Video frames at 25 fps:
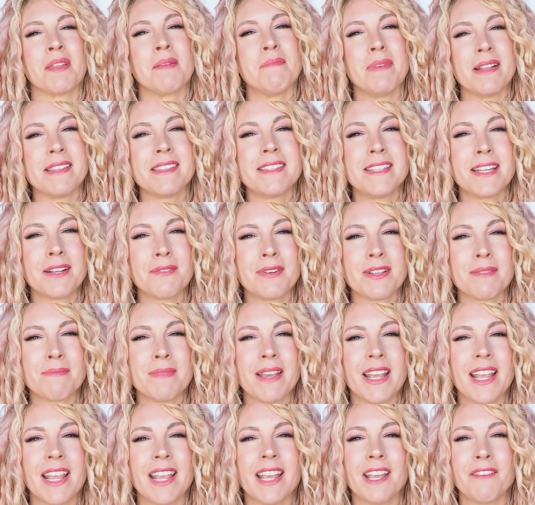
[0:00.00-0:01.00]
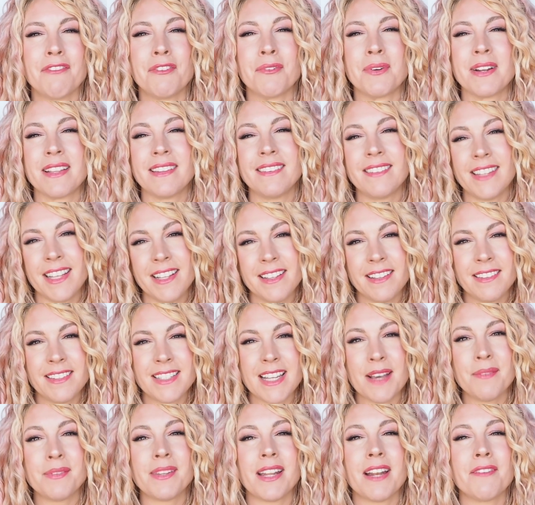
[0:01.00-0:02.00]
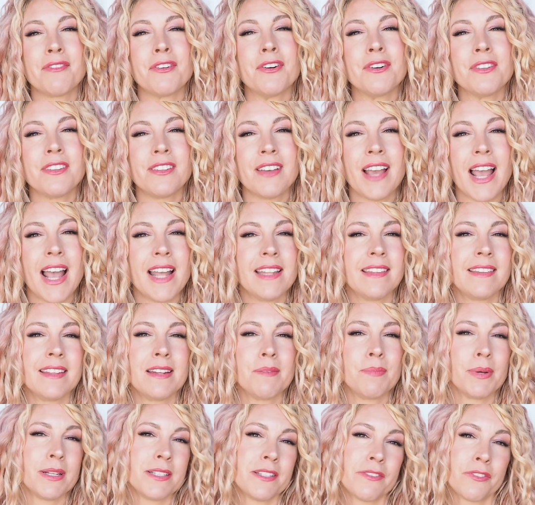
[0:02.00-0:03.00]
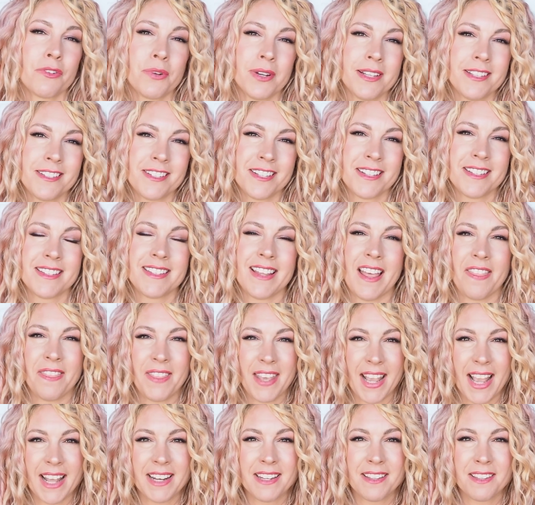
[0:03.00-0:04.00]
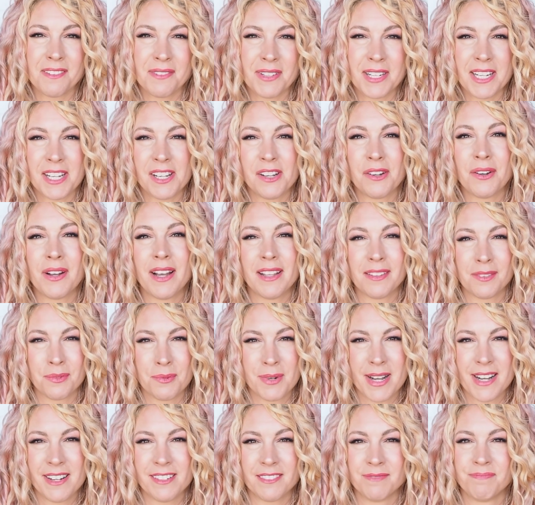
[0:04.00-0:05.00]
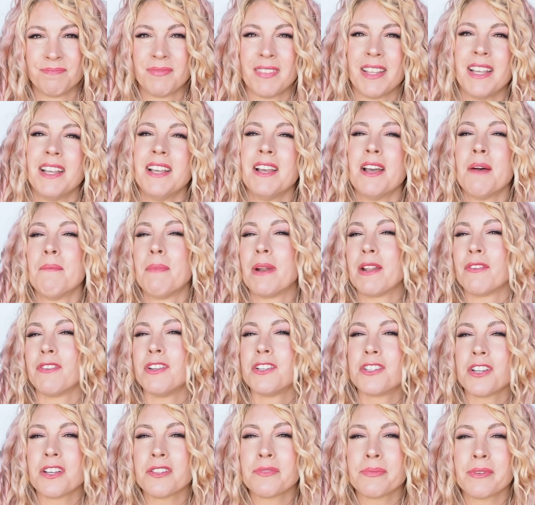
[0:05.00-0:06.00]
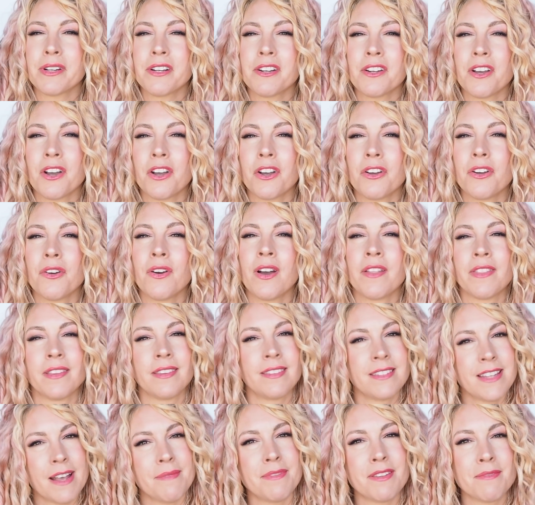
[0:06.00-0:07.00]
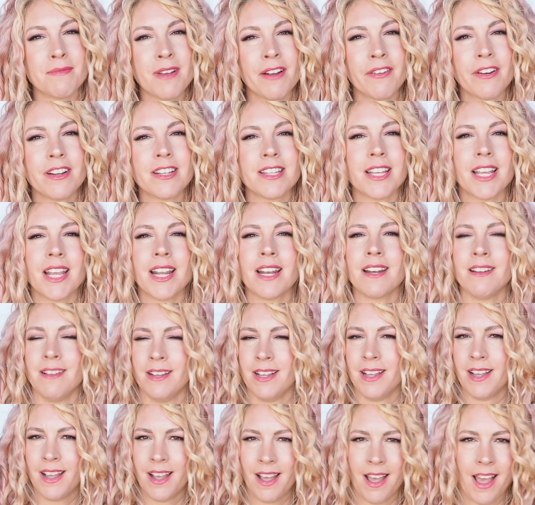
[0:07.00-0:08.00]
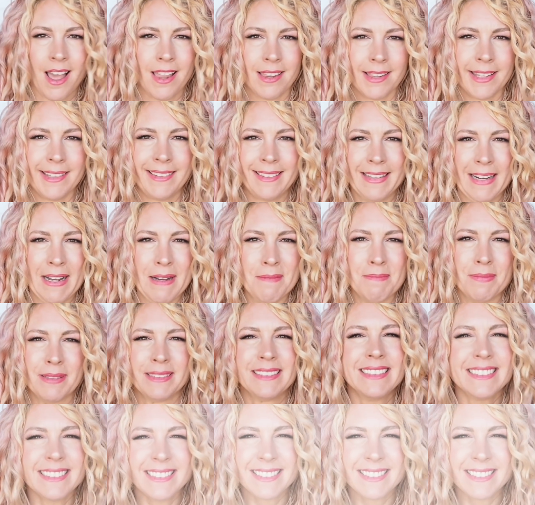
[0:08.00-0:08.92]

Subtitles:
But stick with me if you want to see the steps, and I've also answered a bunch of questions at the end of the video as well. But if you just want to know the steps of my routine, listen up.